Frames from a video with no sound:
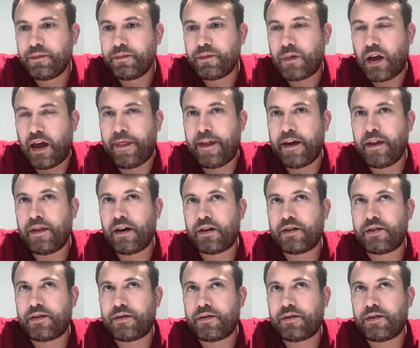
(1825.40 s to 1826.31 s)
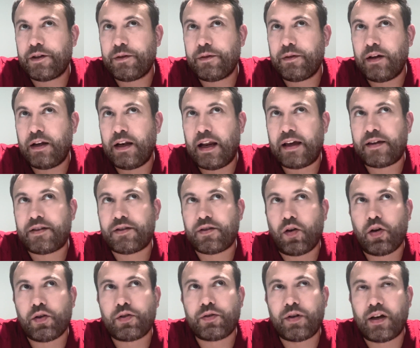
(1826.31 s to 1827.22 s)
I think there's less
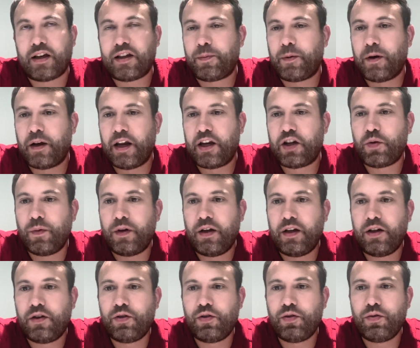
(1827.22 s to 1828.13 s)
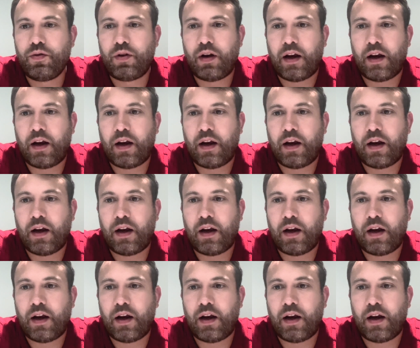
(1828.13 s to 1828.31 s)
also explanation we need to do.